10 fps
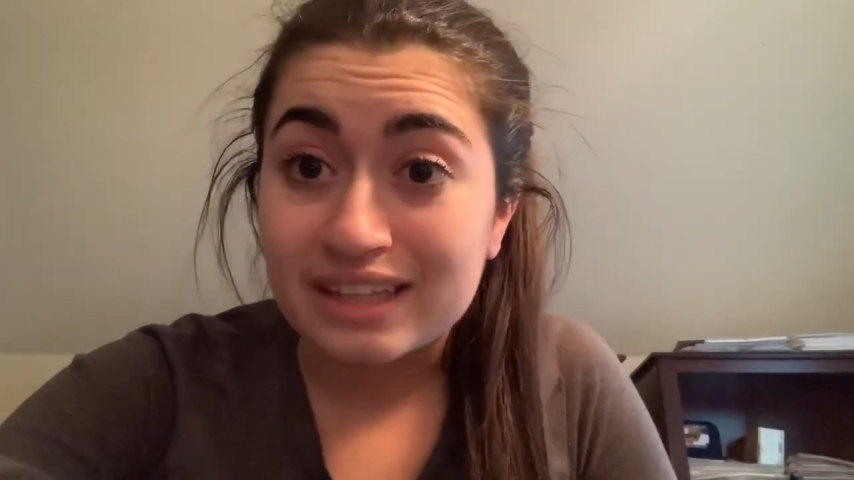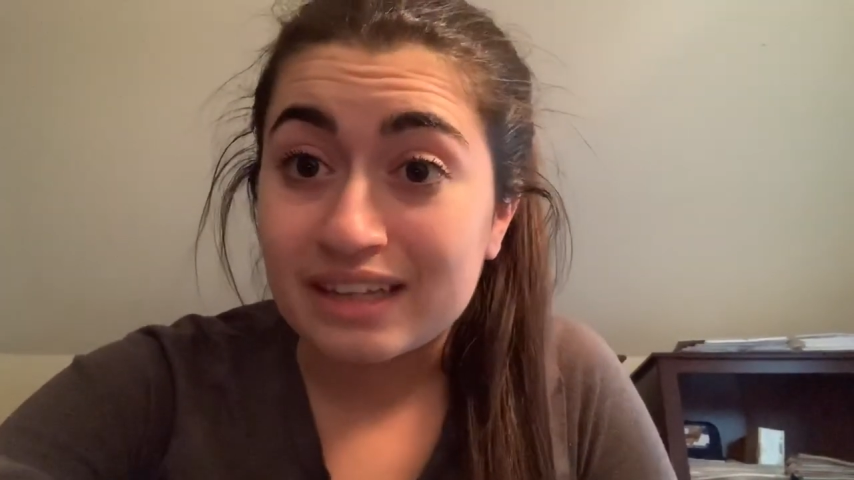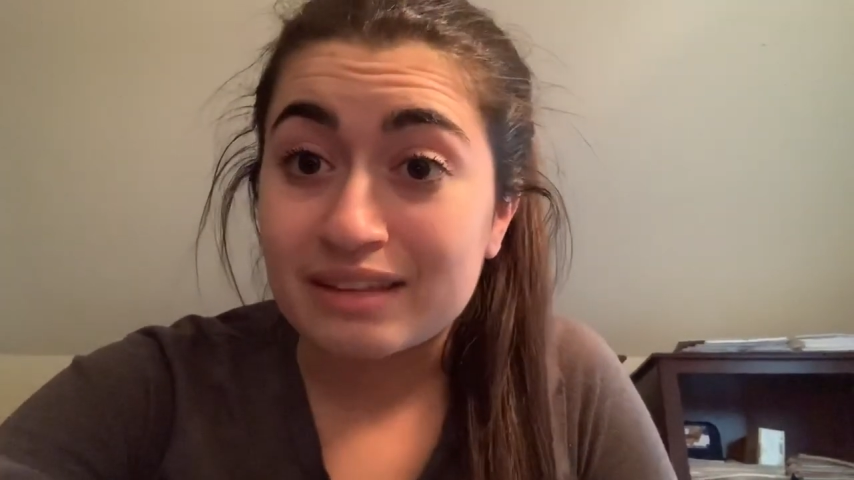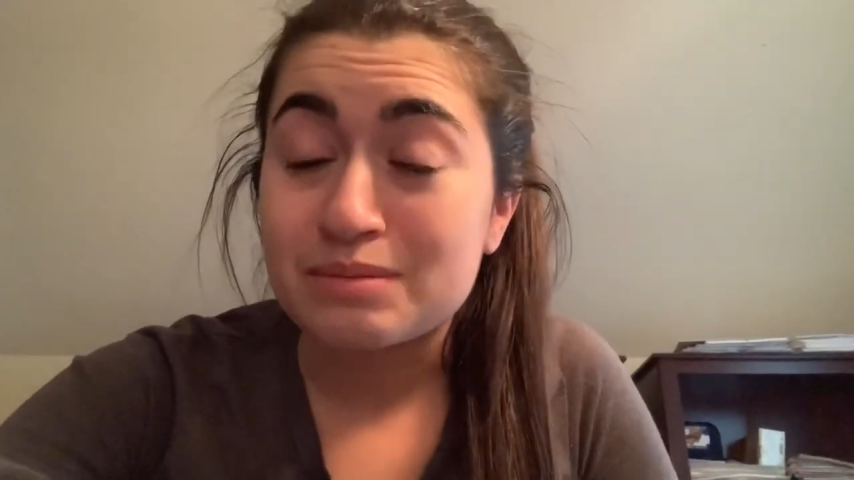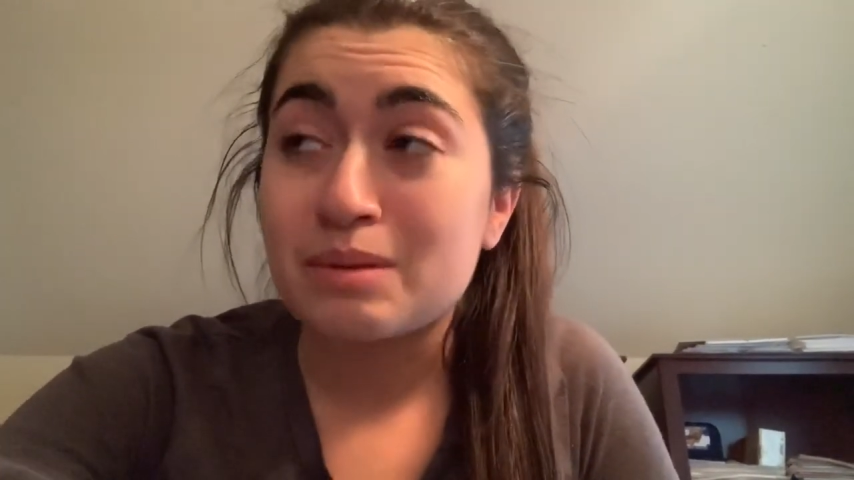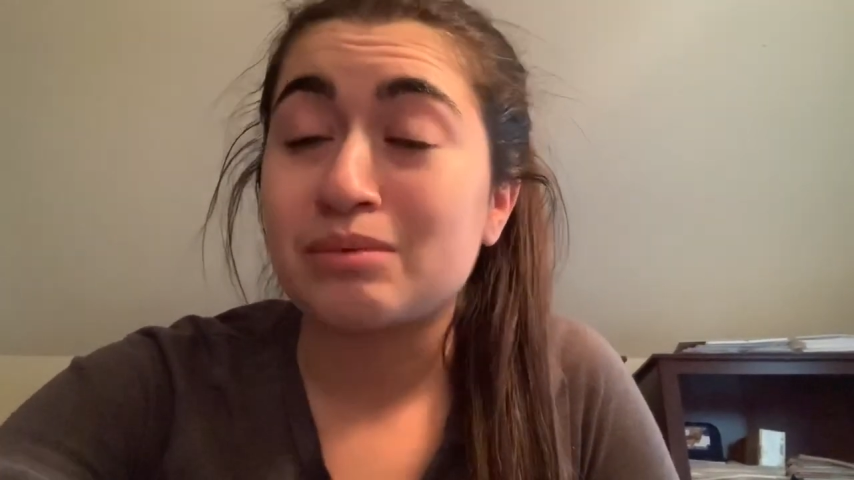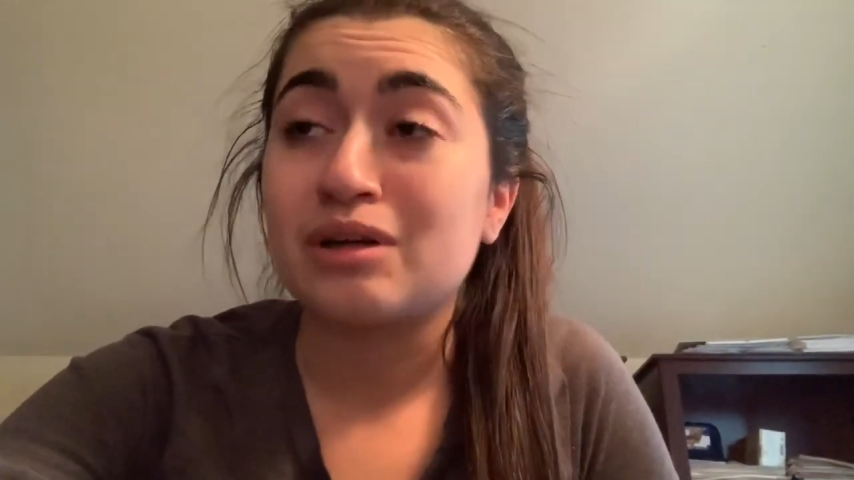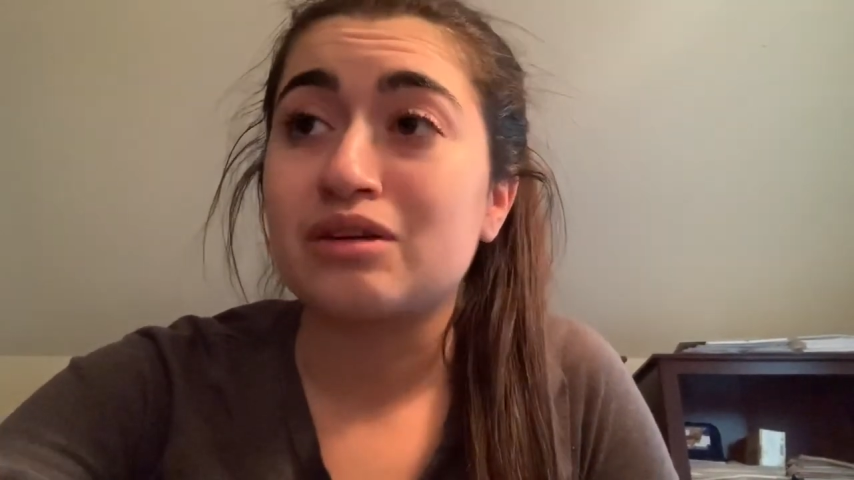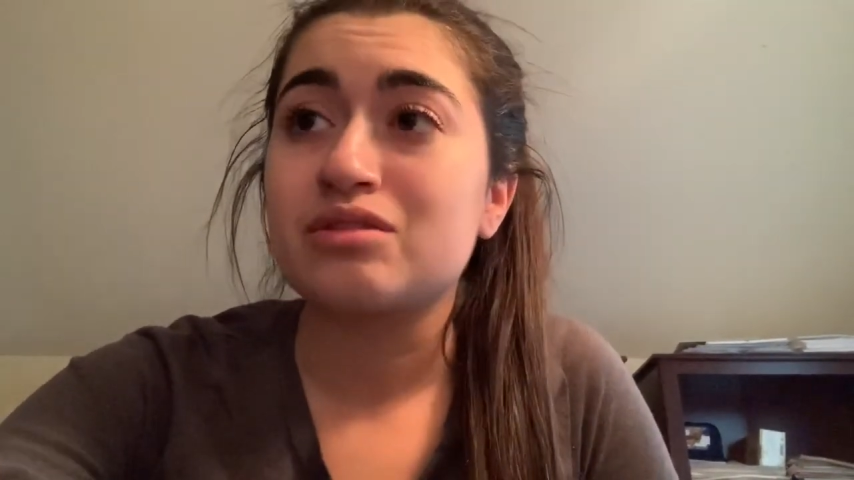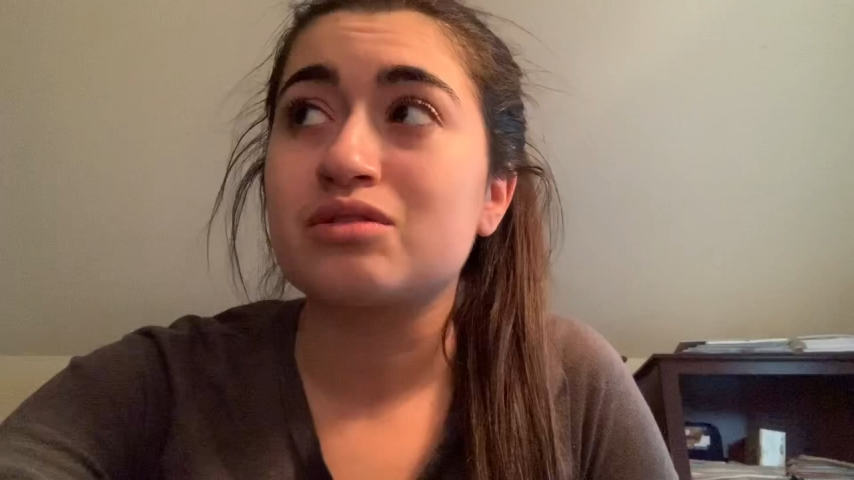Like, these people
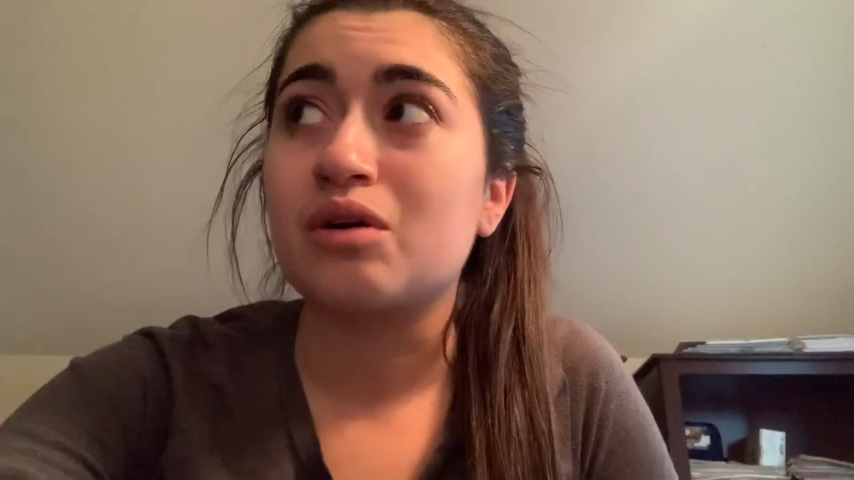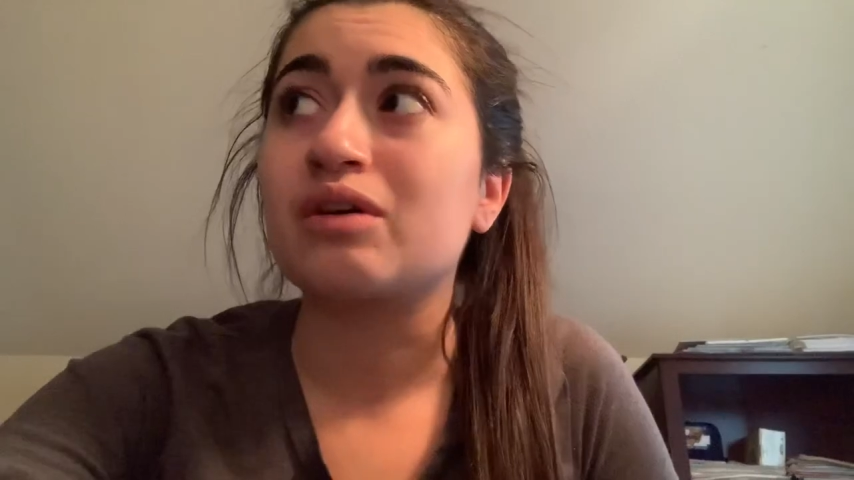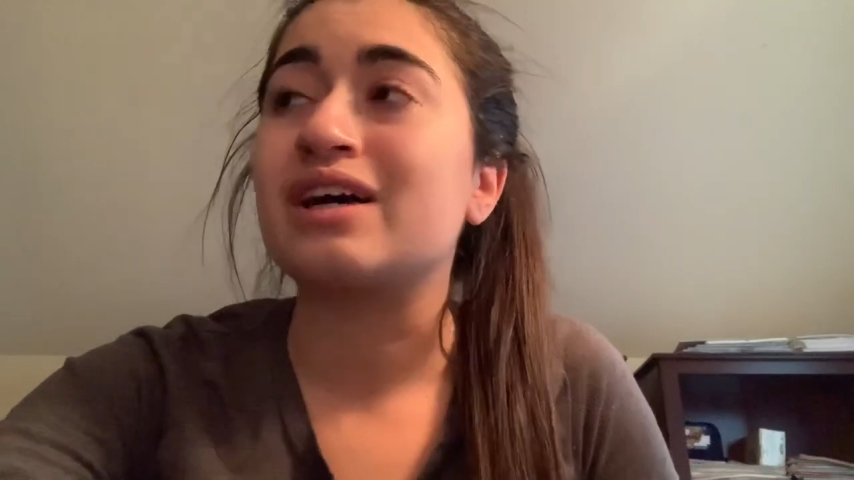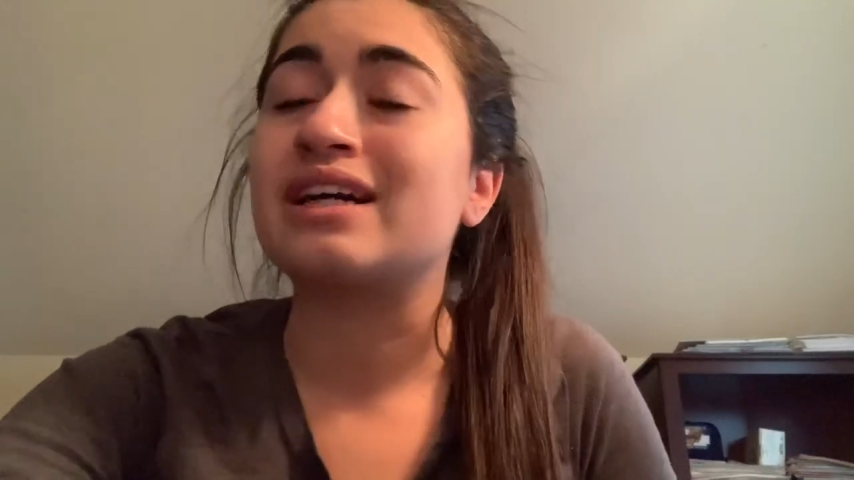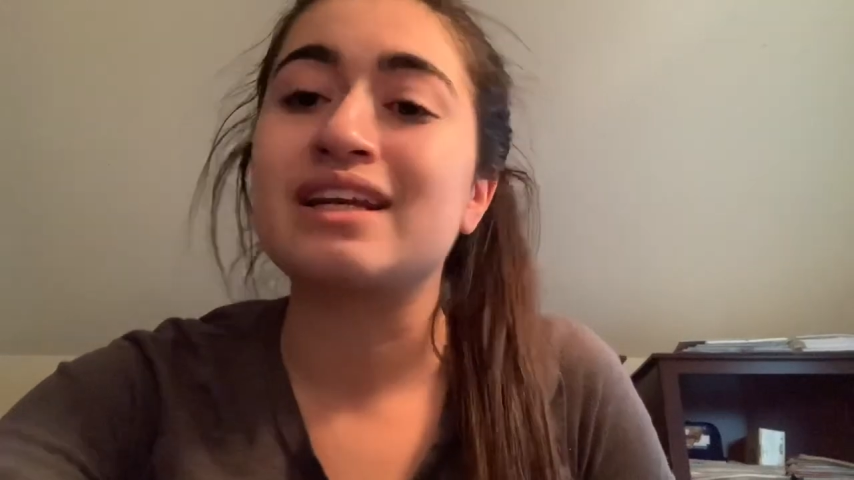are so good.